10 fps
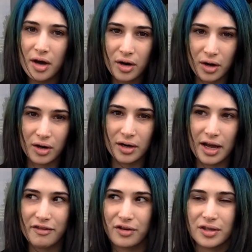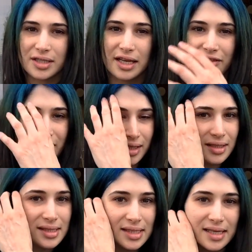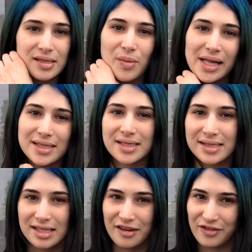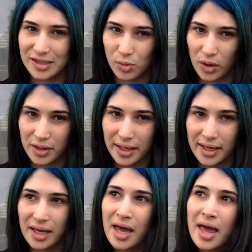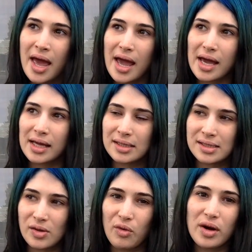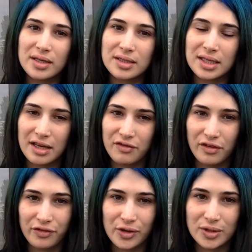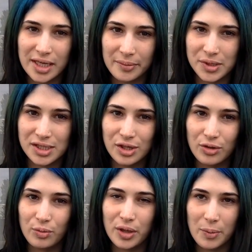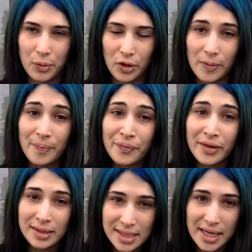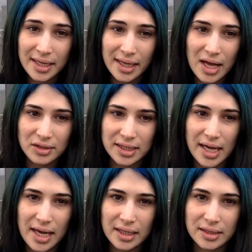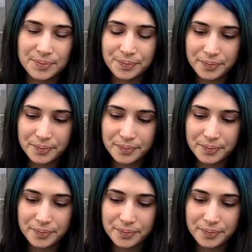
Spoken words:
heard to give it 6 months to see if it's working. And so I wanted to give a few tips to people taking LDN.